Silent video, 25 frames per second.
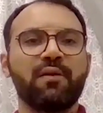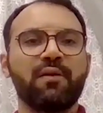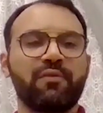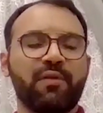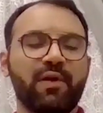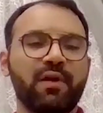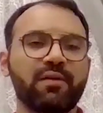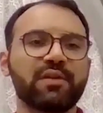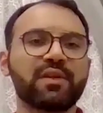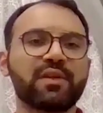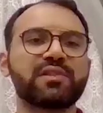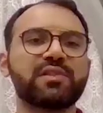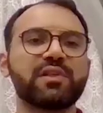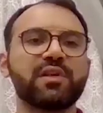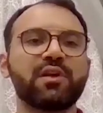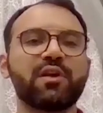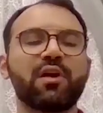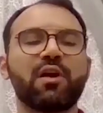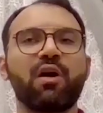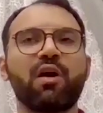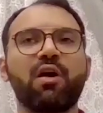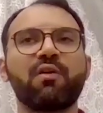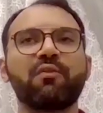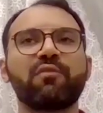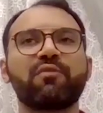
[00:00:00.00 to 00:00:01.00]
founding
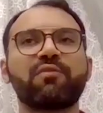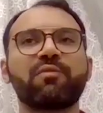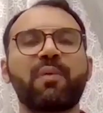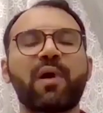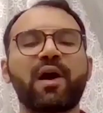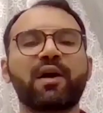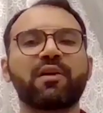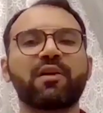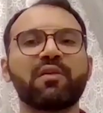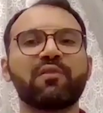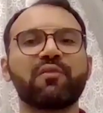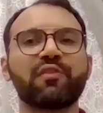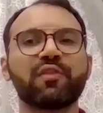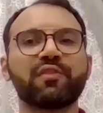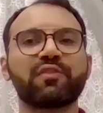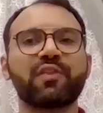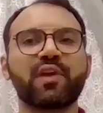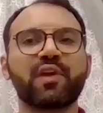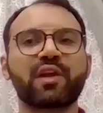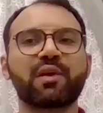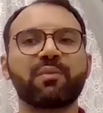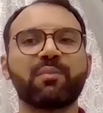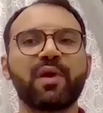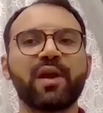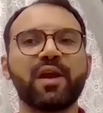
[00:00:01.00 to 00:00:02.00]
CEO of Bahrain
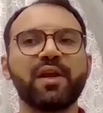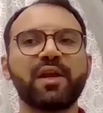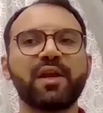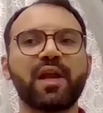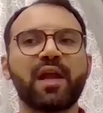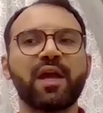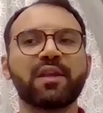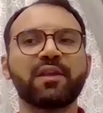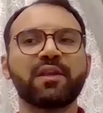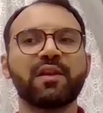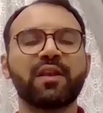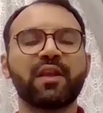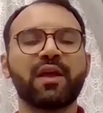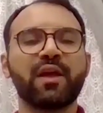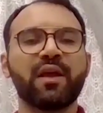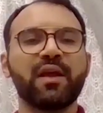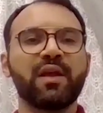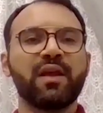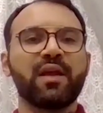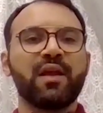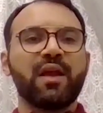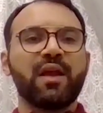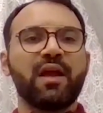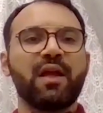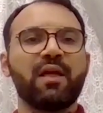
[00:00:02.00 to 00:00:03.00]
Fintech Bay. And
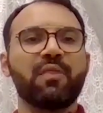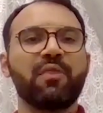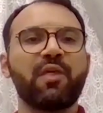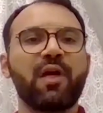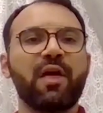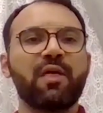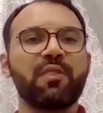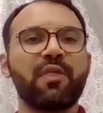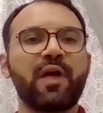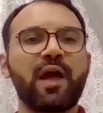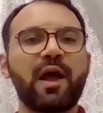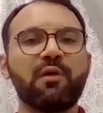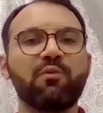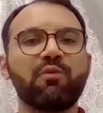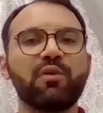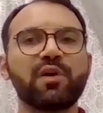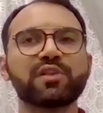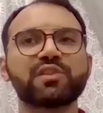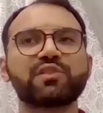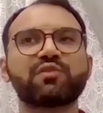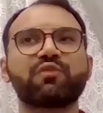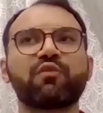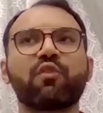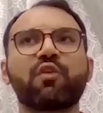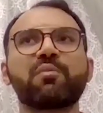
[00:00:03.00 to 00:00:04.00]
that
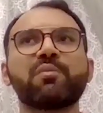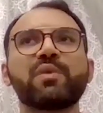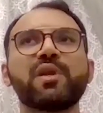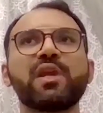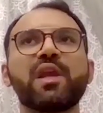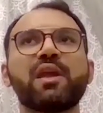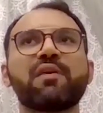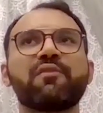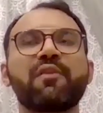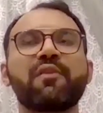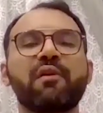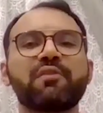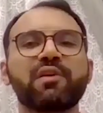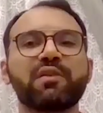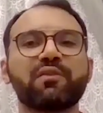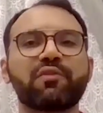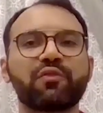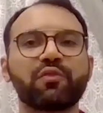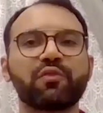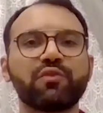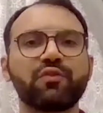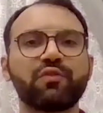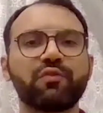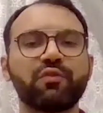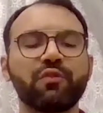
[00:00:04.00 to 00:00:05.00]
was for me a very
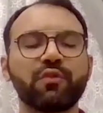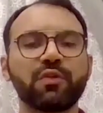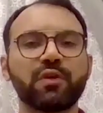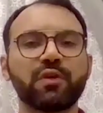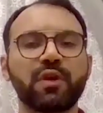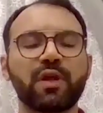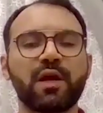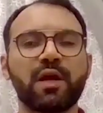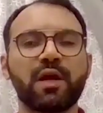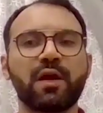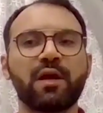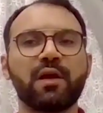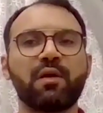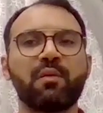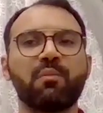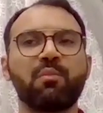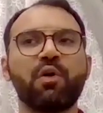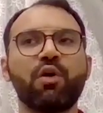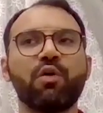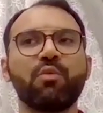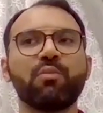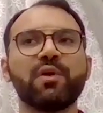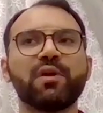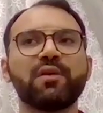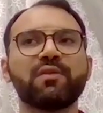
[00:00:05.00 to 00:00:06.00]
fruitful
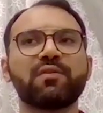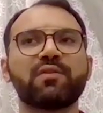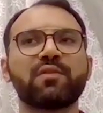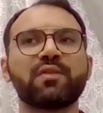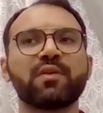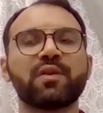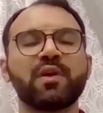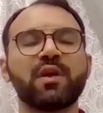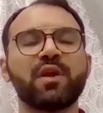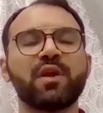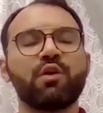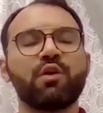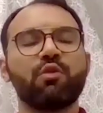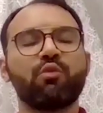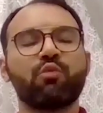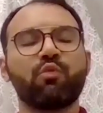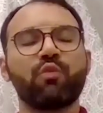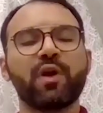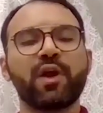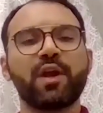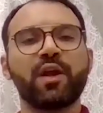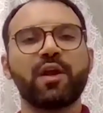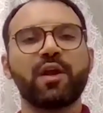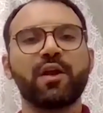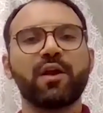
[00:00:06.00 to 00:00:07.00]
moment,
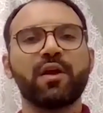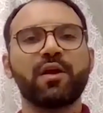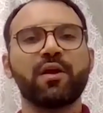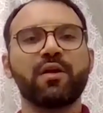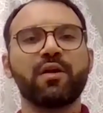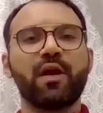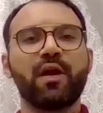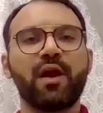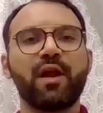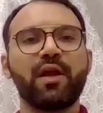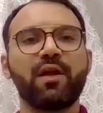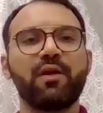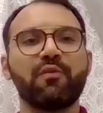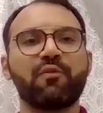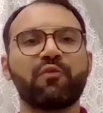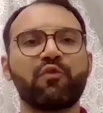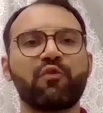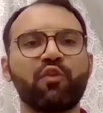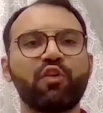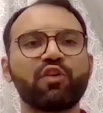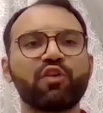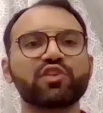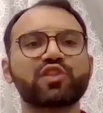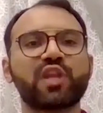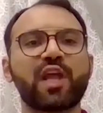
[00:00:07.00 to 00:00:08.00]
where
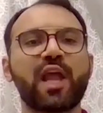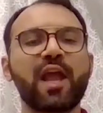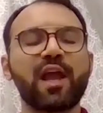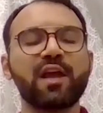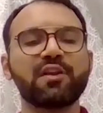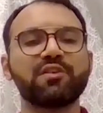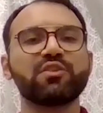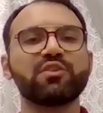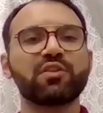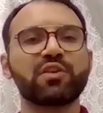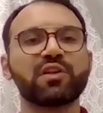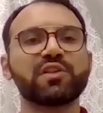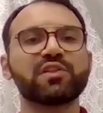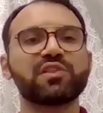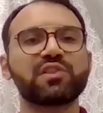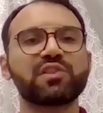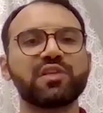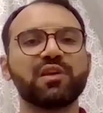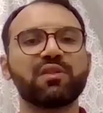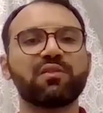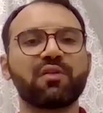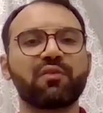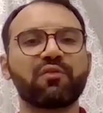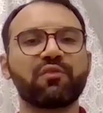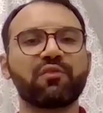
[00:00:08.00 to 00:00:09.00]
firsthand you can
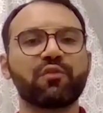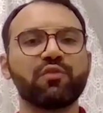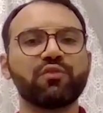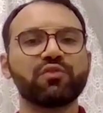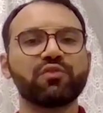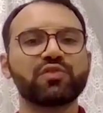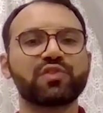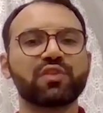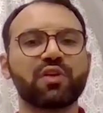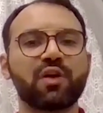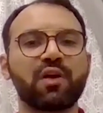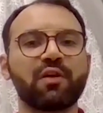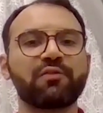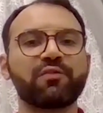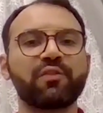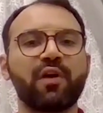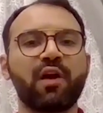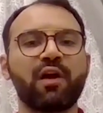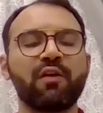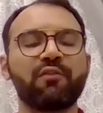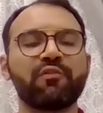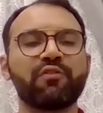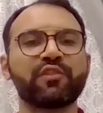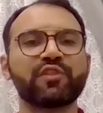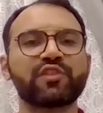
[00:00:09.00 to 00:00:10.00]
see the fruits of
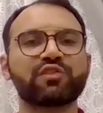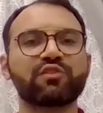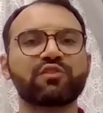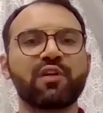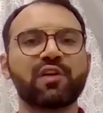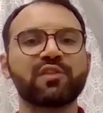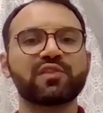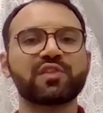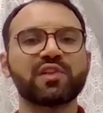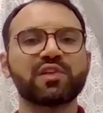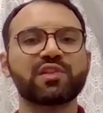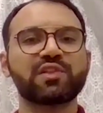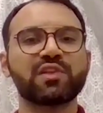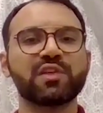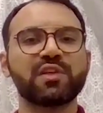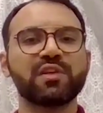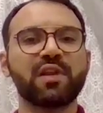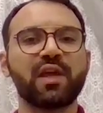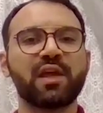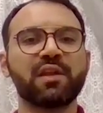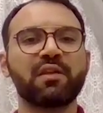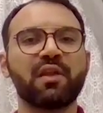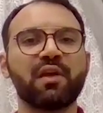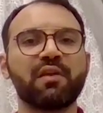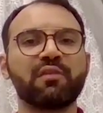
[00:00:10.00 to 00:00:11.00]
this transition.
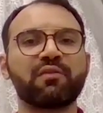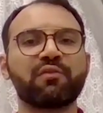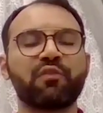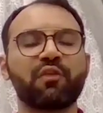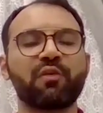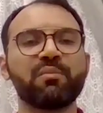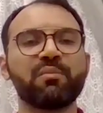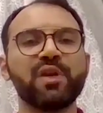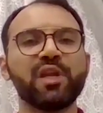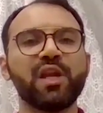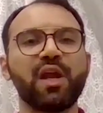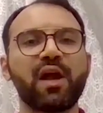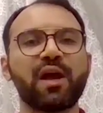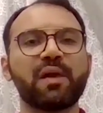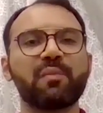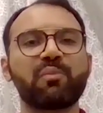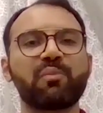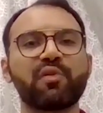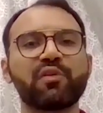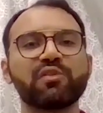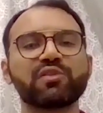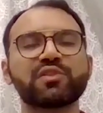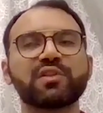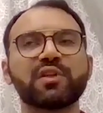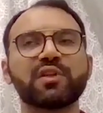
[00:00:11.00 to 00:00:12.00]
And for me, I
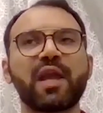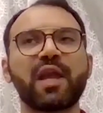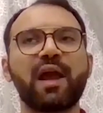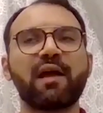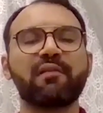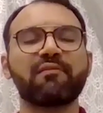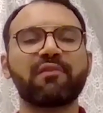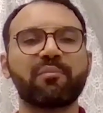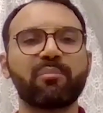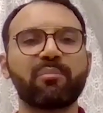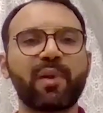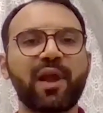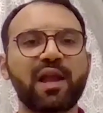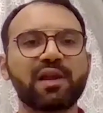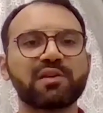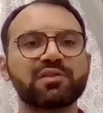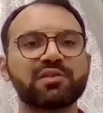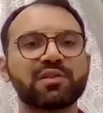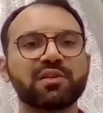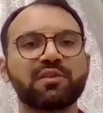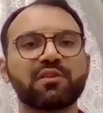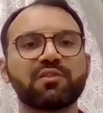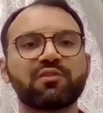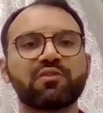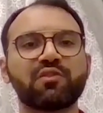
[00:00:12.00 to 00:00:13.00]
personally have a
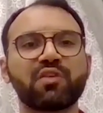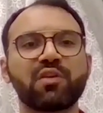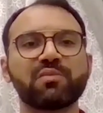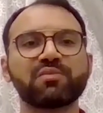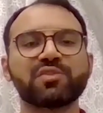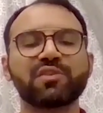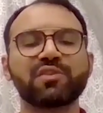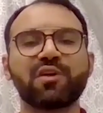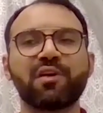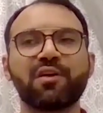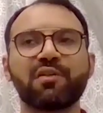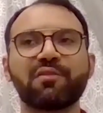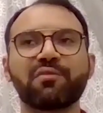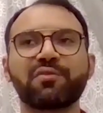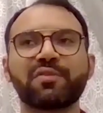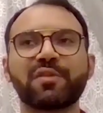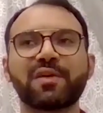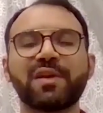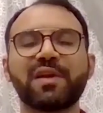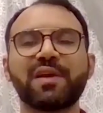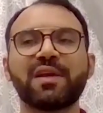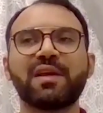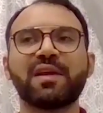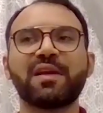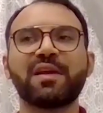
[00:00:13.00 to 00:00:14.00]
passion in terms of,
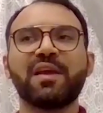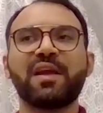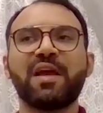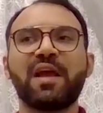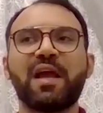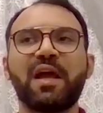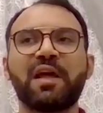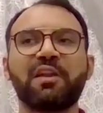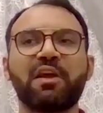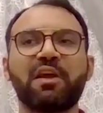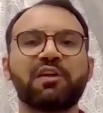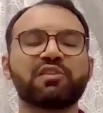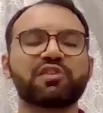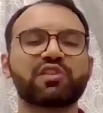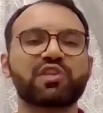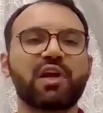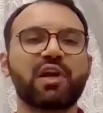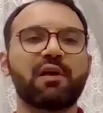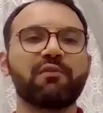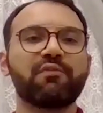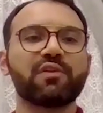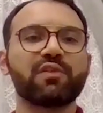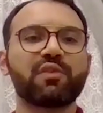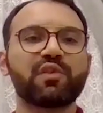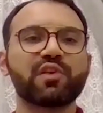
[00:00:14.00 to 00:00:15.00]
and I
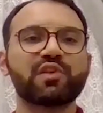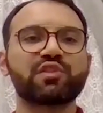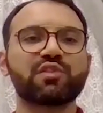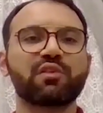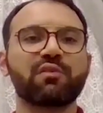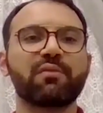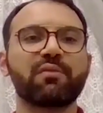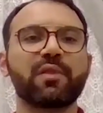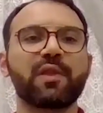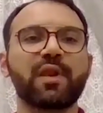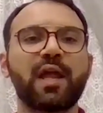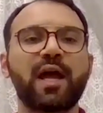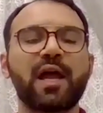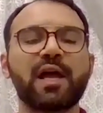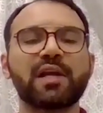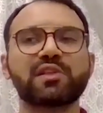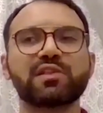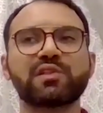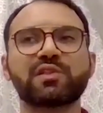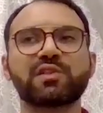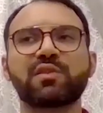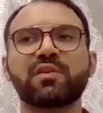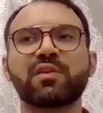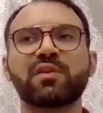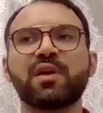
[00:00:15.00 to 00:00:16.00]
discovered this over the
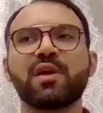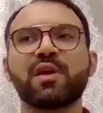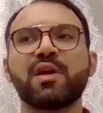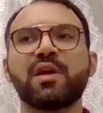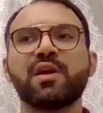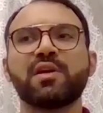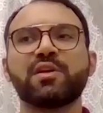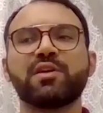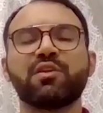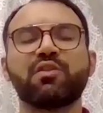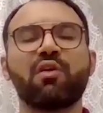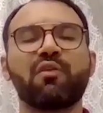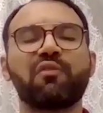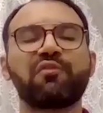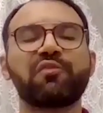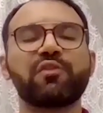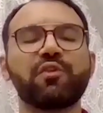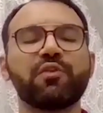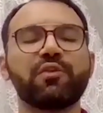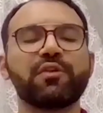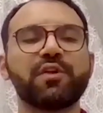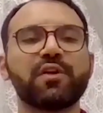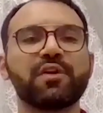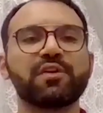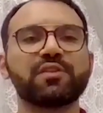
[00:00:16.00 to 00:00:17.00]
last
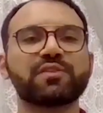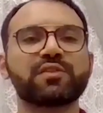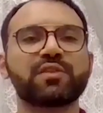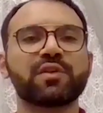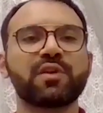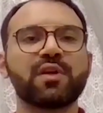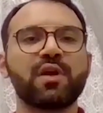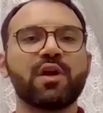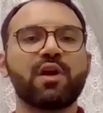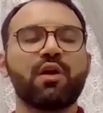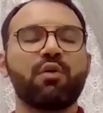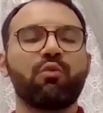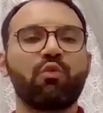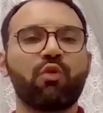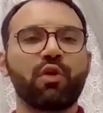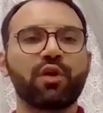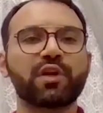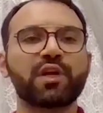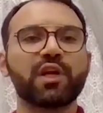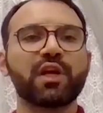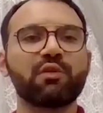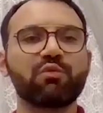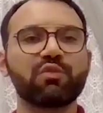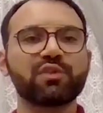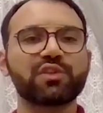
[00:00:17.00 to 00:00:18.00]
few years,
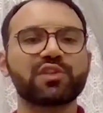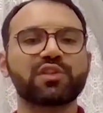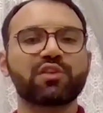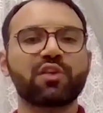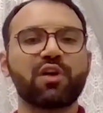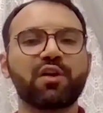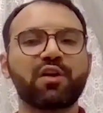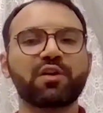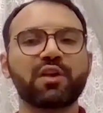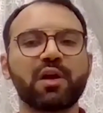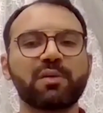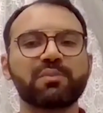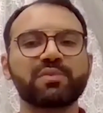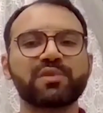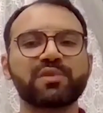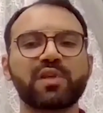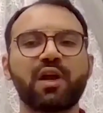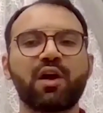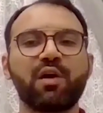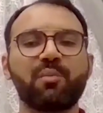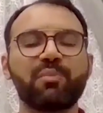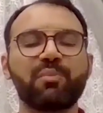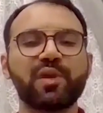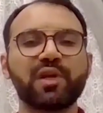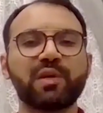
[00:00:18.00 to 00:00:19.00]
working with startups,
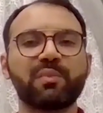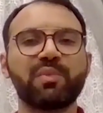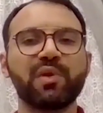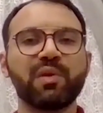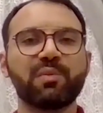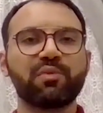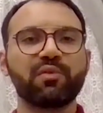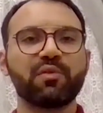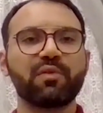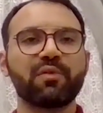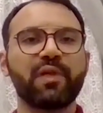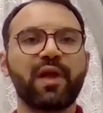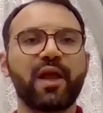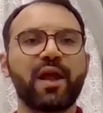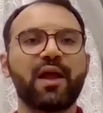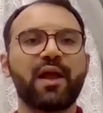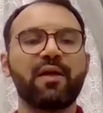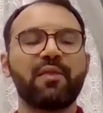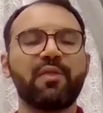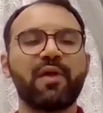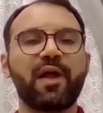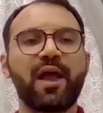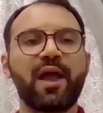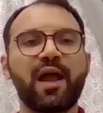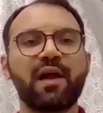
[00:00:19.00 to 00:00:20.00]
helping people
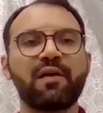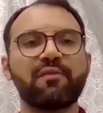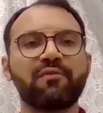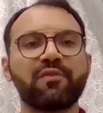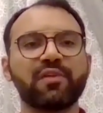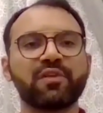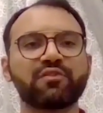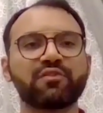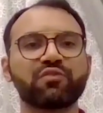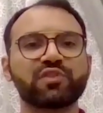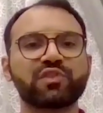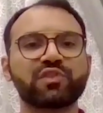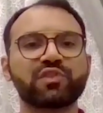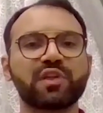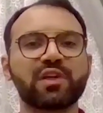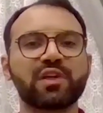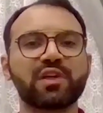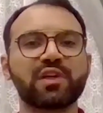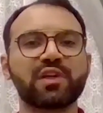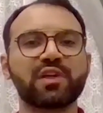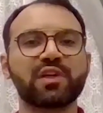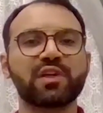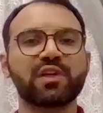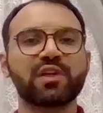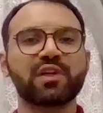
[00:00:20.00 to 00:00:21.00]
that have interesting
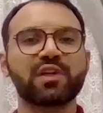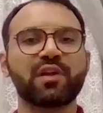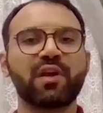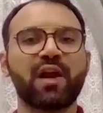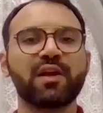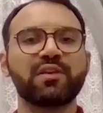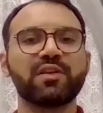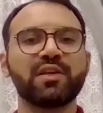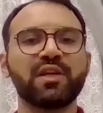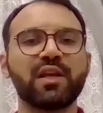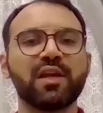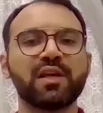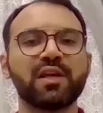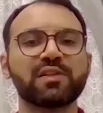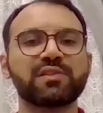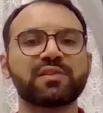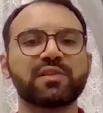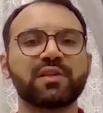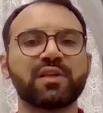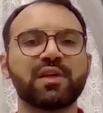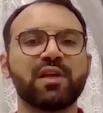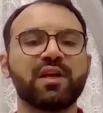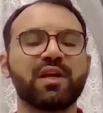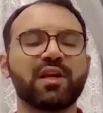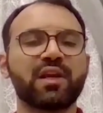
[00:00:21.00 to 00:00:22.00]

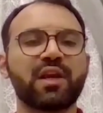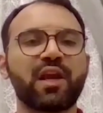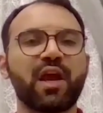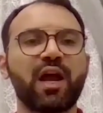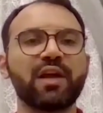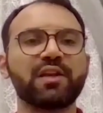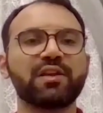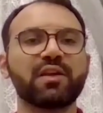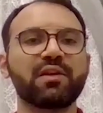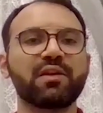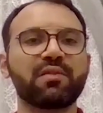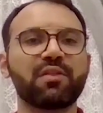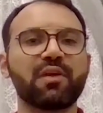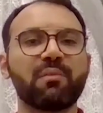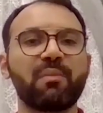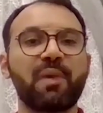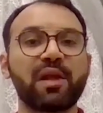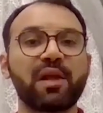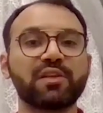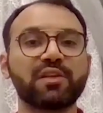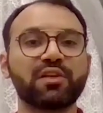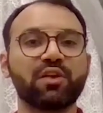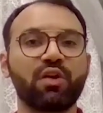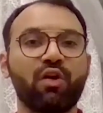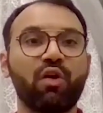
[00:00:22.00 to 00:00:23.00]
ideas, guiding them,
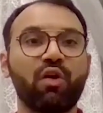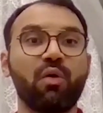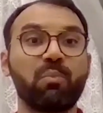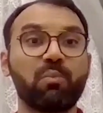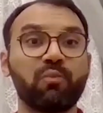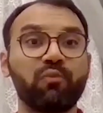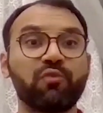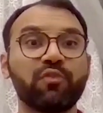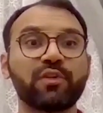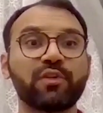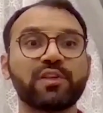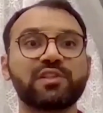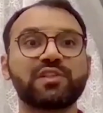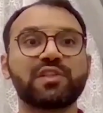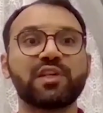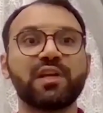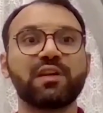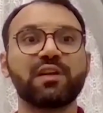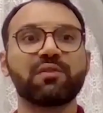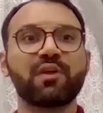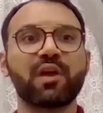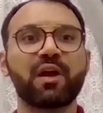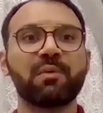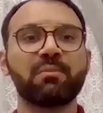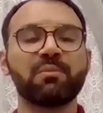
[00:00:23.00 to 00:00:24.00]
and hopefully seeing
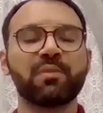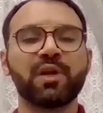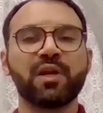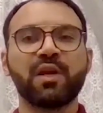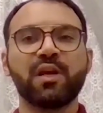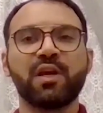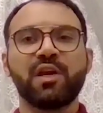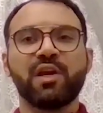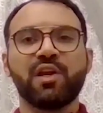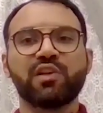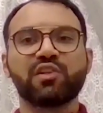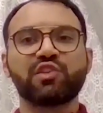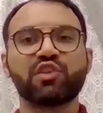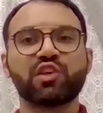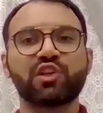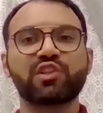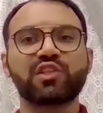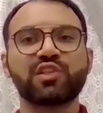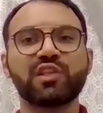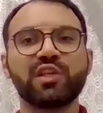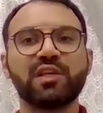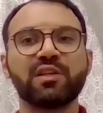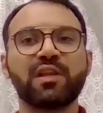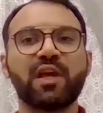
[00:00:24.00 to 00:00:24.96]
them succeed.